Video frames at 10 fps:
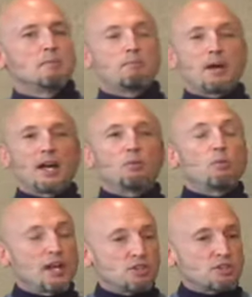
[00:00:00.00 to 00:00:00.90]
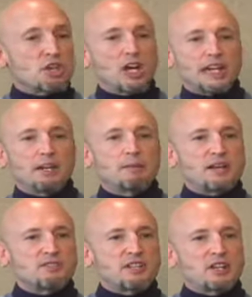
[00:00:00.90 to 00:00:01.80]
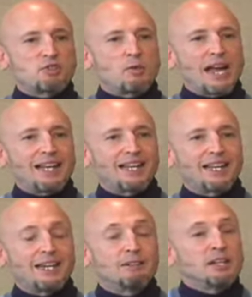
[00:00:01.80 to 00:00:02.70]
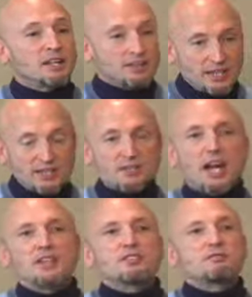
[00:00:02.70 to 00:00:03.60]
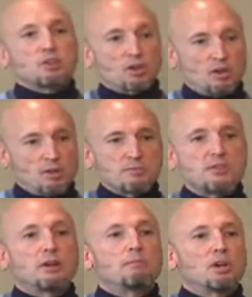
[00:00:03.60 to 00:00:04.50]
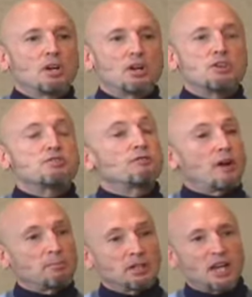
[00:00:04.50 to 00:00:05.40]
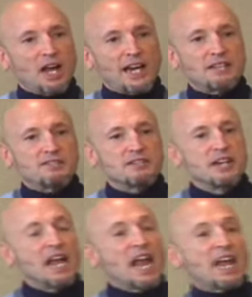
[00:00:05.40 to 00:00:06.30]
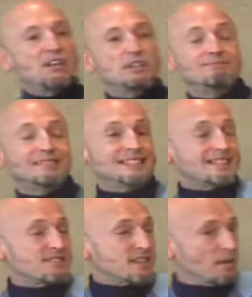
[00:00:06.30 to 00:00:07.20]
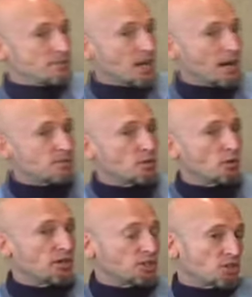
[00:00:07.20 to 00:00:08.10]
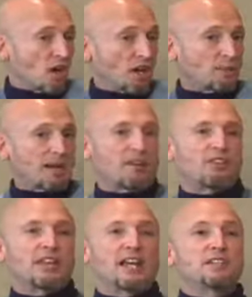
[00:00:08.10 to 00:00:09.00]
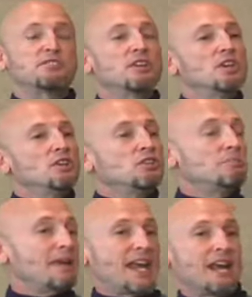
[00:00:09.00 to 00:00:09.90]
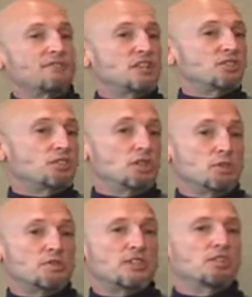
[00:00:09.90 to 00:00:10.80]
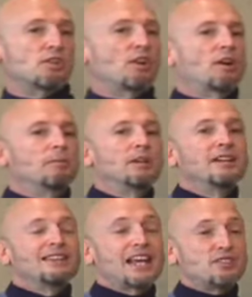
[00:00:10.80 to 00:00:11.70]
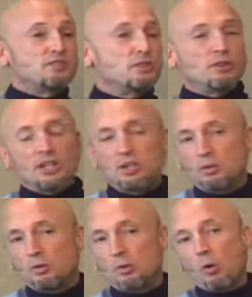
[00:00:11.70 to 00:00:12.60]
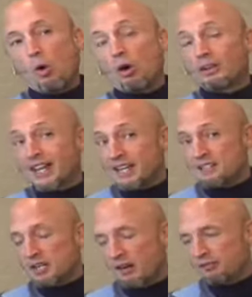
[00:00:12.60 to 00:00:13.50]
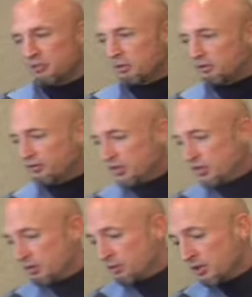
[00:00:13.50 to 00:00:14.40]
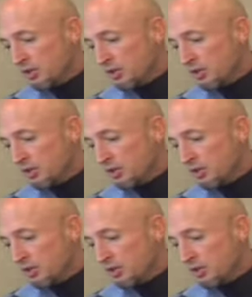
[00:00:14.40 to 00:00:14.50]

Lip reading: But when you're talking about sexuality, these kinds of terms emerge from clients, and sometimes in order to talk about things, you may have to use a term that is new to you or less comfortable for you.